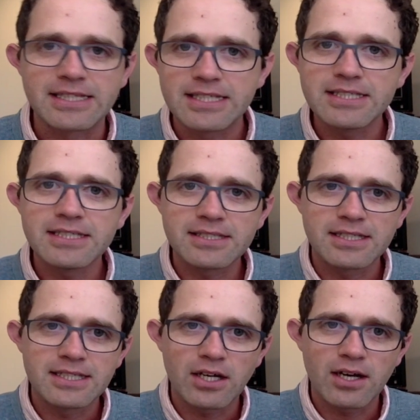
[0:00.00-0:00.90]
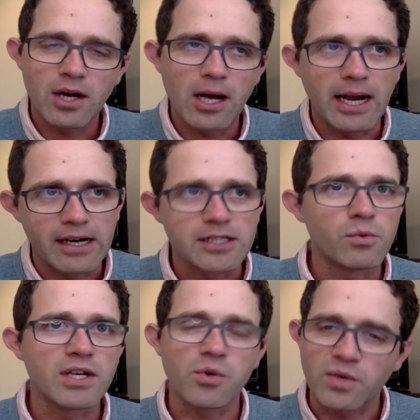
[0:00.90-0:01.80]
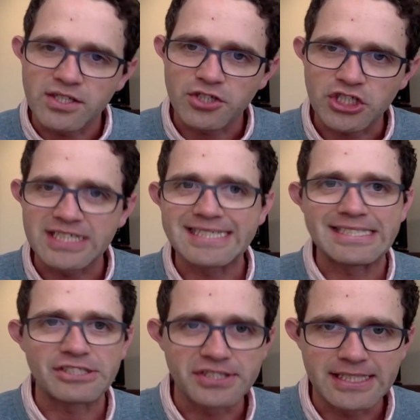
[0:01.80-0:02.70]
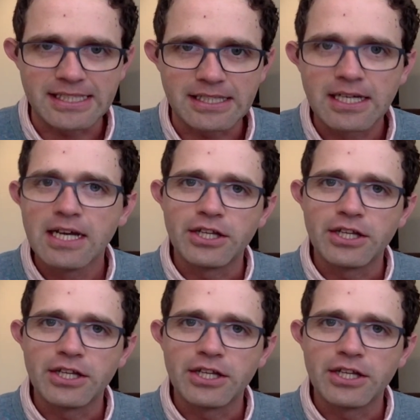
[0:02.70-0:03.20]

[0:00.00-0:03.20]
and this is an area where the research is still needed.